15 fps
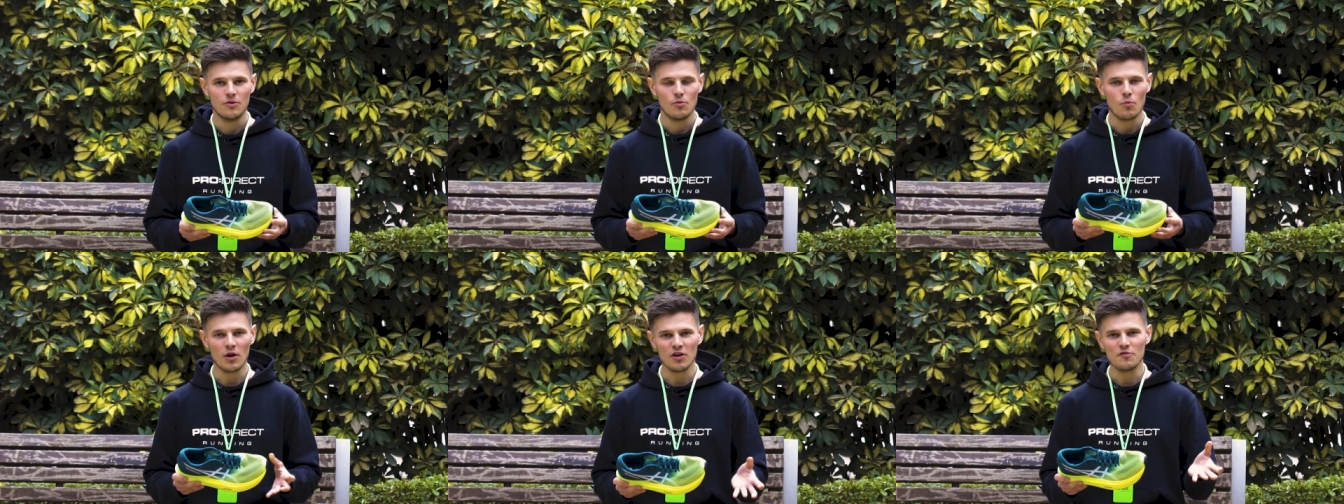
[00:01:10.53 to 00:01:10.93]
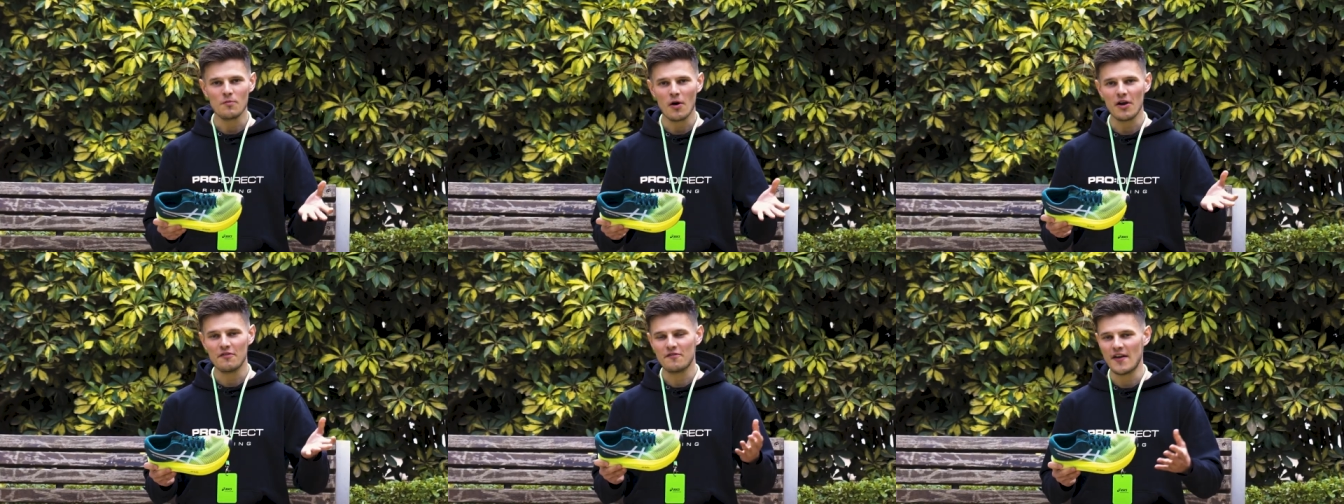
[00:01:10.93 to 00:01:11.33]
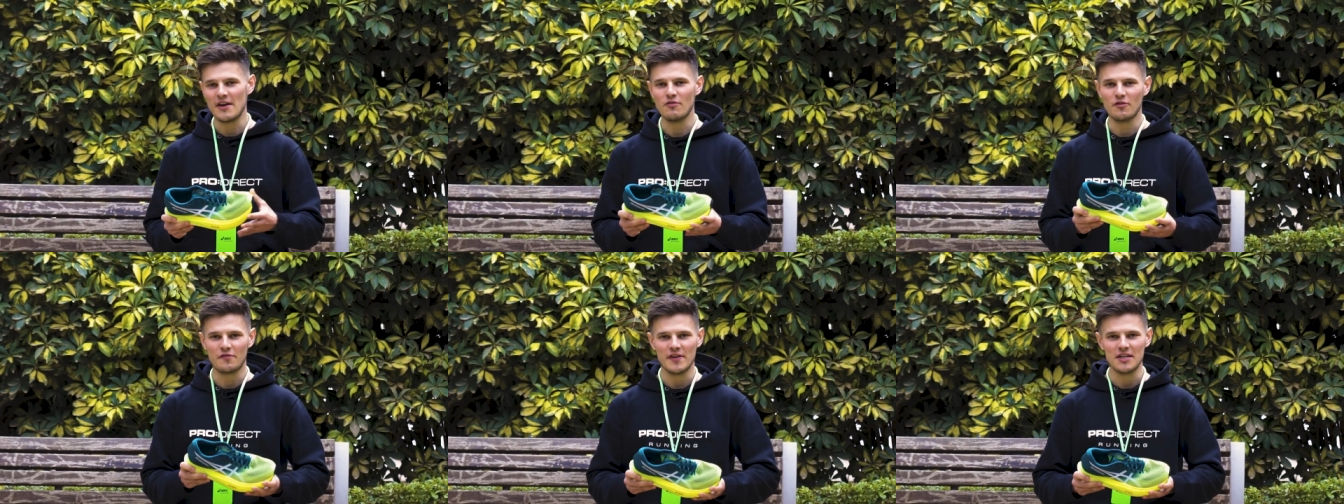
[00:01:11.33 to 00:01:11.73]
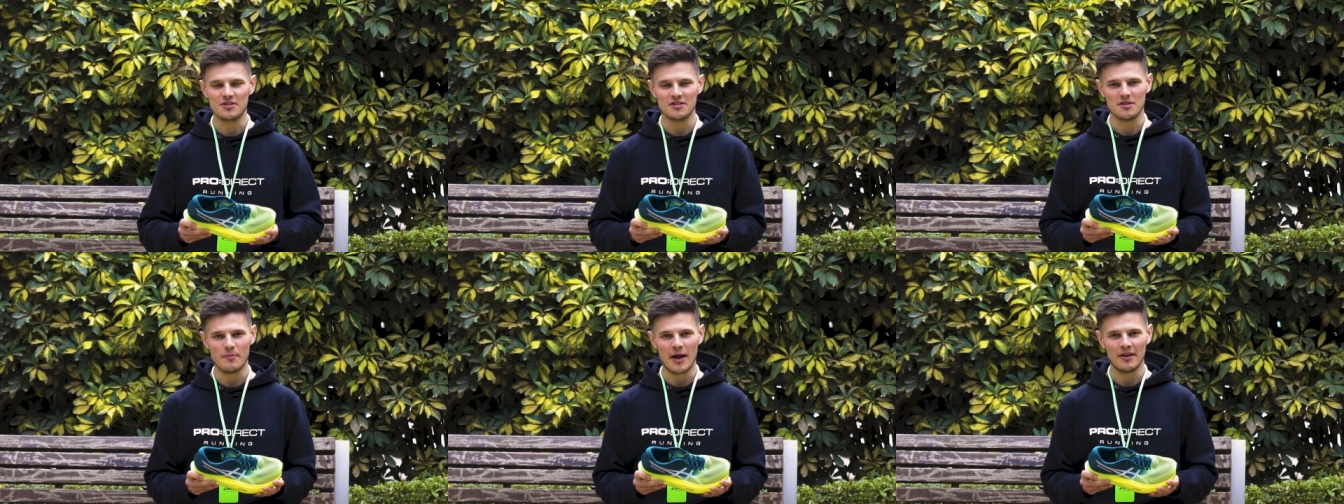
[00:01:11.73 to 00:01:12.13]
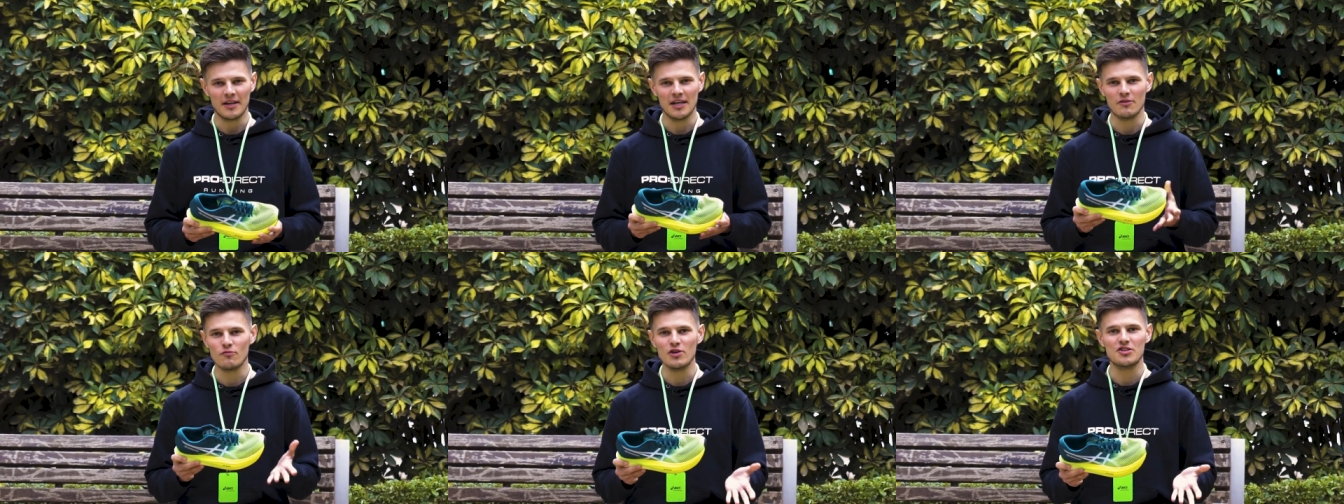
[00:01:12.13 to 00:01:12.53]
One of my favorite features about the
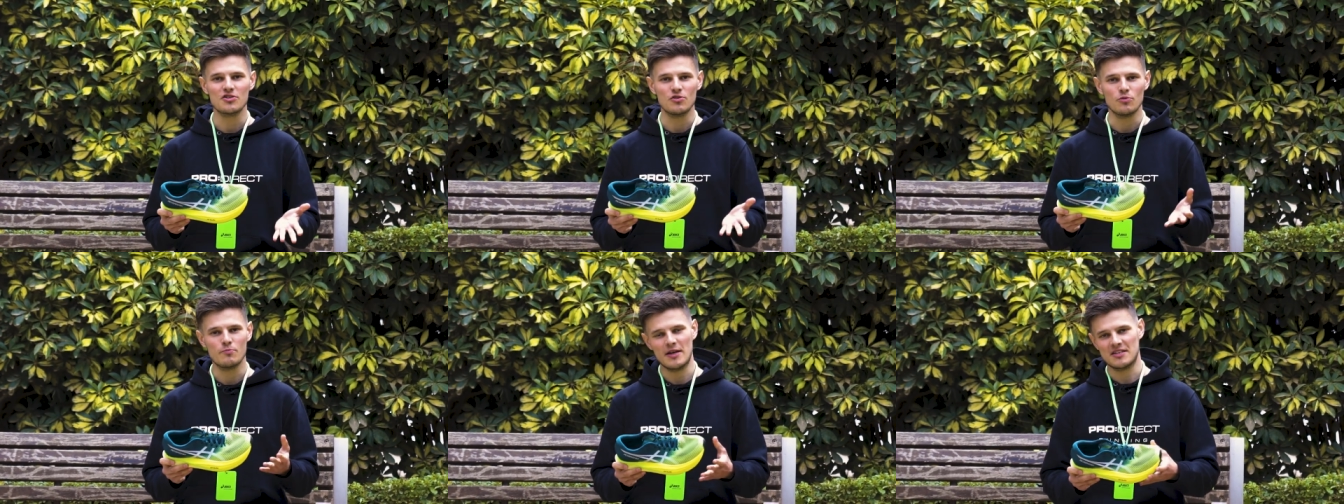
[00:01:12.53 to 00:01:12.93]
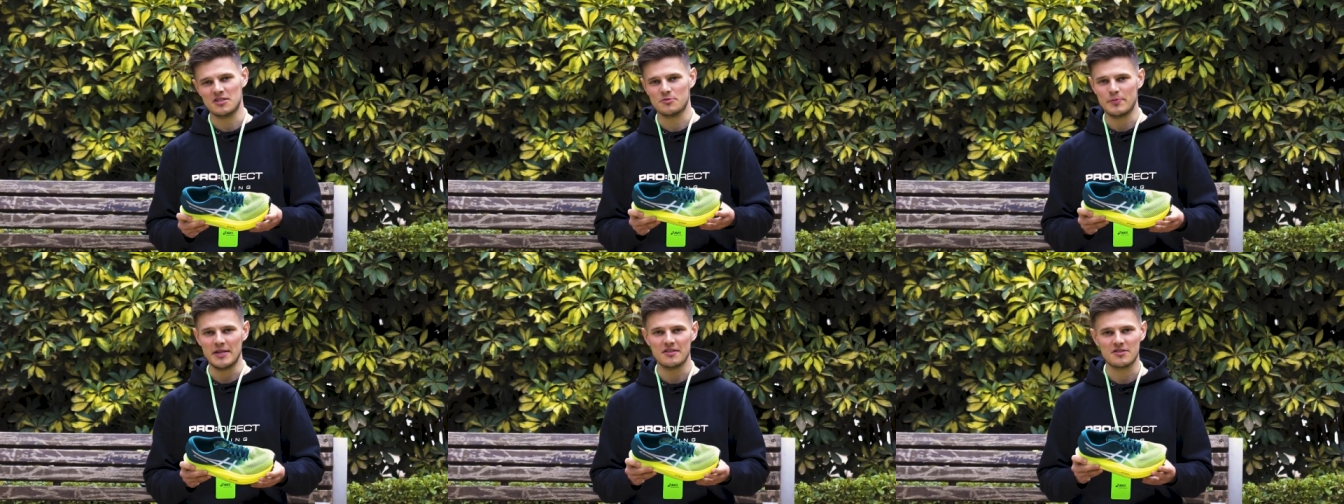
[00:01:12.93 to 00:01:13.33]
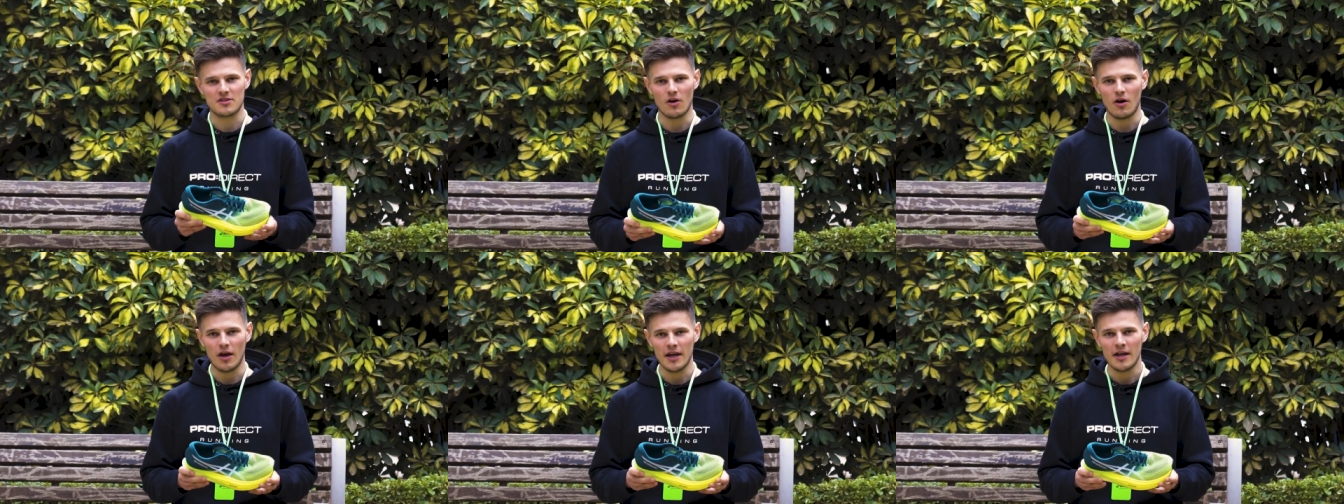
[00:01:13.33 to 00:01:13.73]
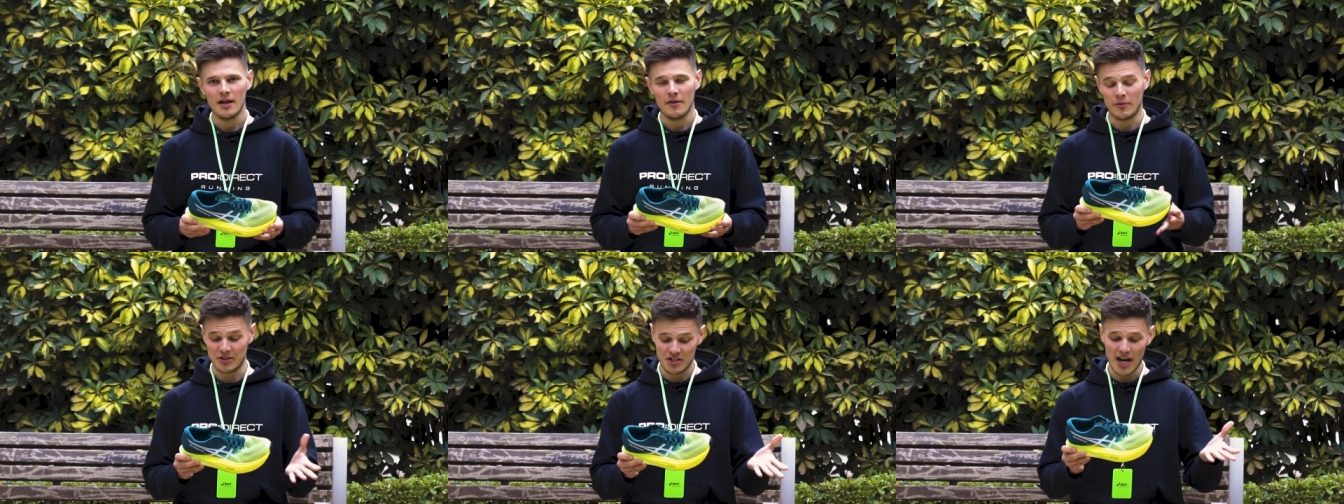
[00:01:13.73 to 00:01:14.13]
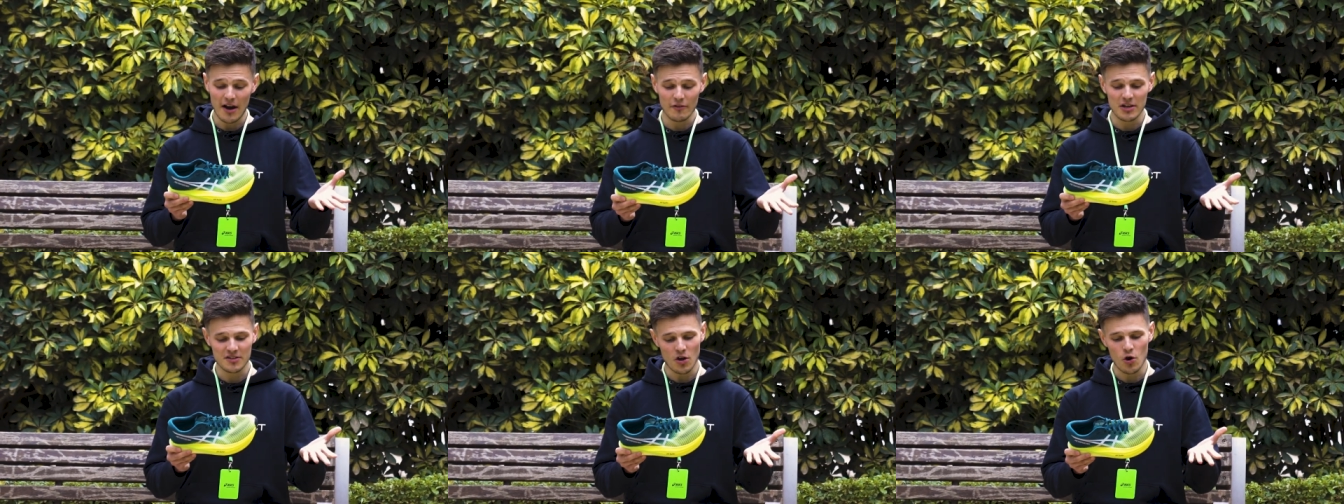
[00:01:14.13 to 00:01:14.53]
original MetaSpeed Sky, which
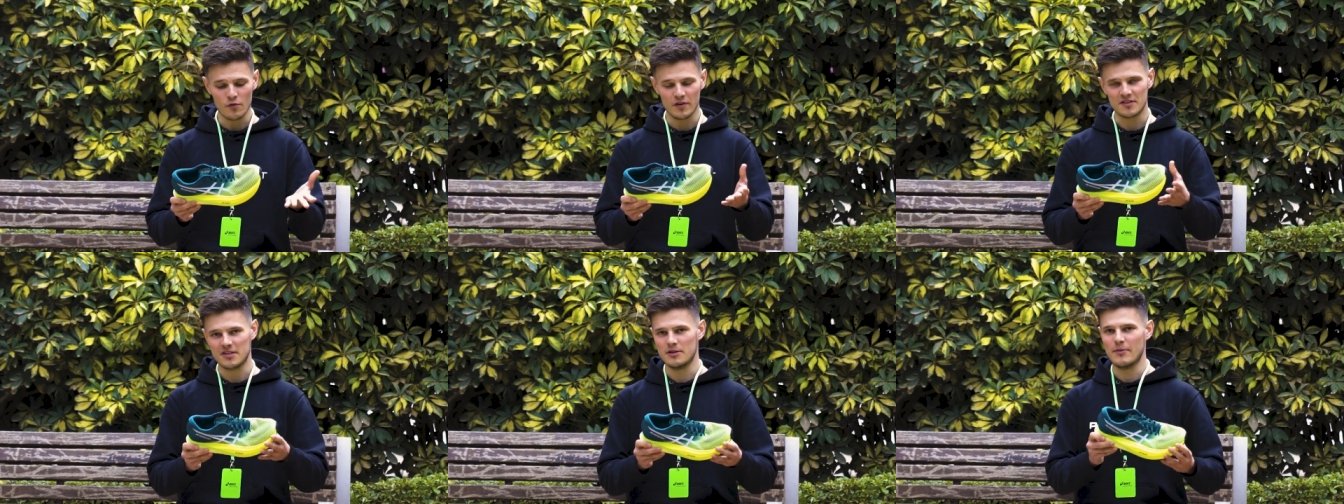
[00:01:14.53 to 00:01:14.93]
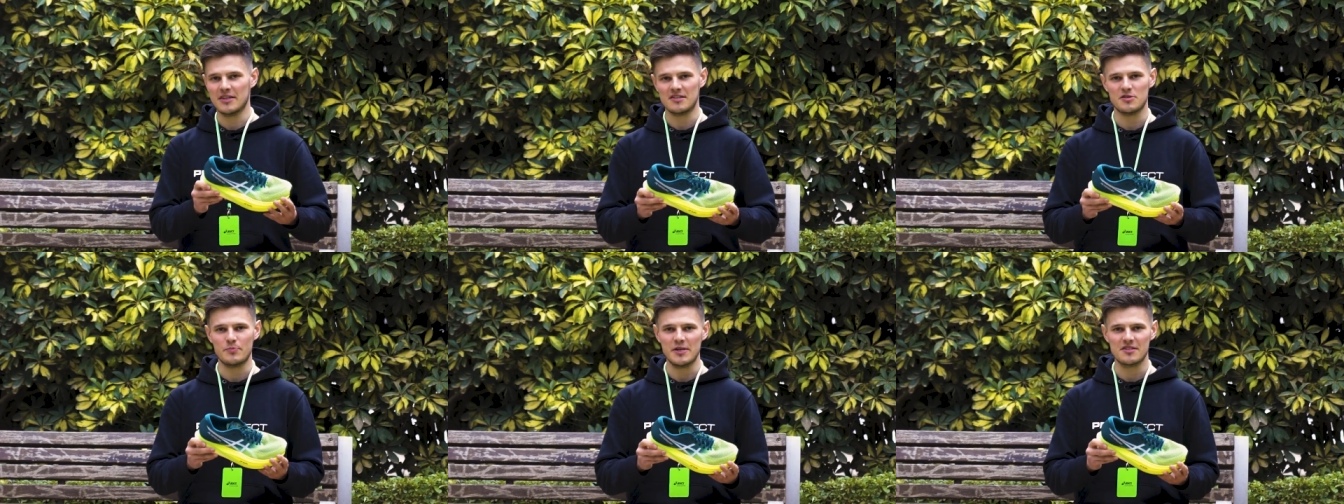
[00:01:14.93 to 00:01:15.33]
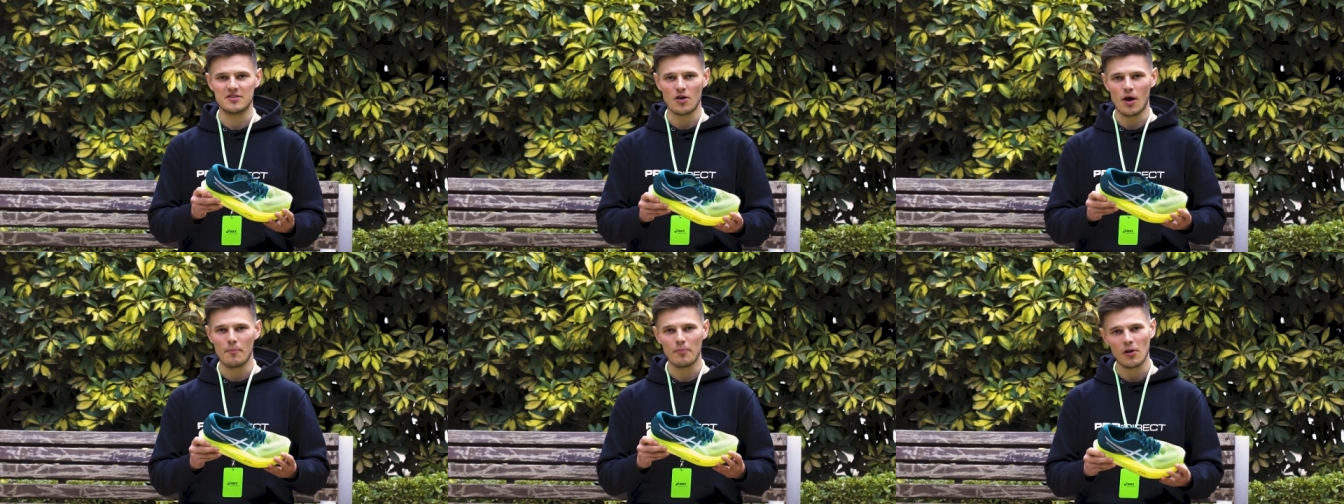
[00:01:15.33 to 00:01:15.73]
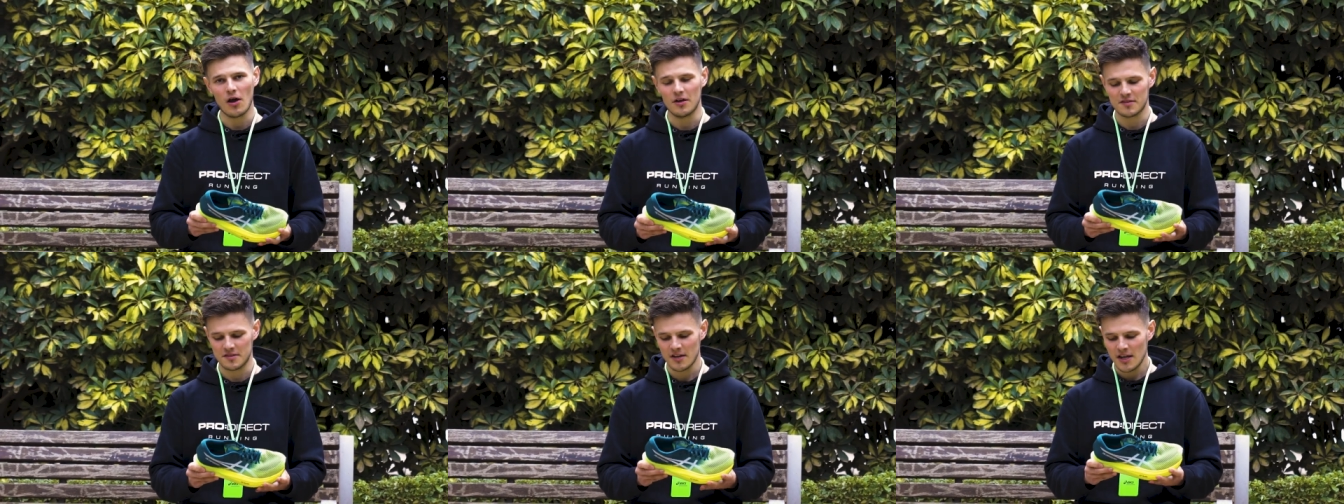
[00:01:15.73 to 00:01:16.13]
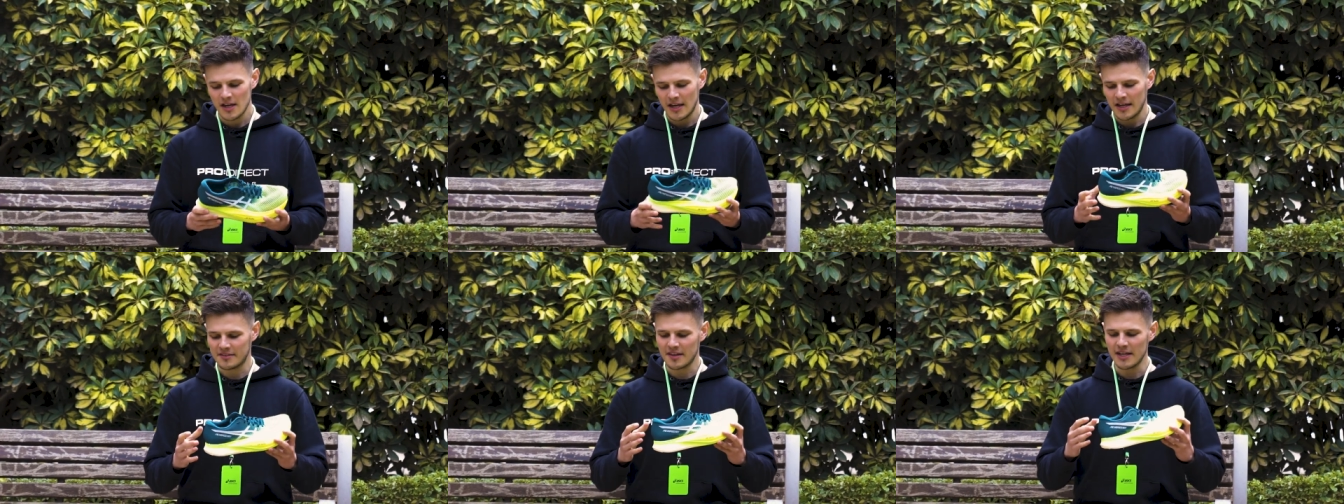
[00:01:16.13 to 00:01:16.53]
carries over to the MetaSpeed Sky Plus,
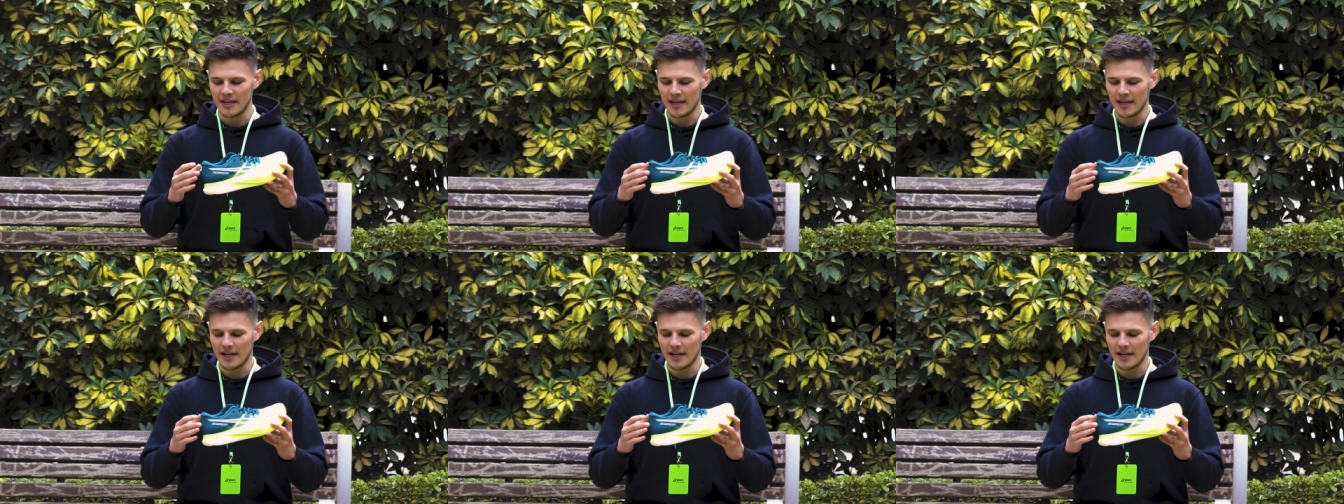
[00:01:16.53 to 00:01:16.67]
is the